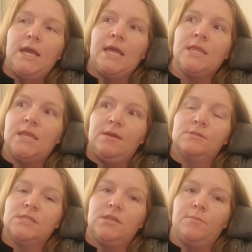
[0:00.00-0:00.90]
and then they
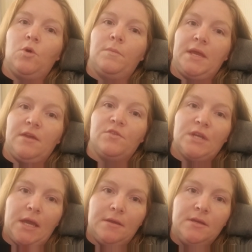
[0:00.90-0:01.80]
would send him home like every
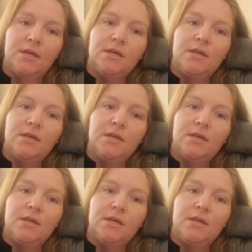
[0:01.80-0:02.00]
day.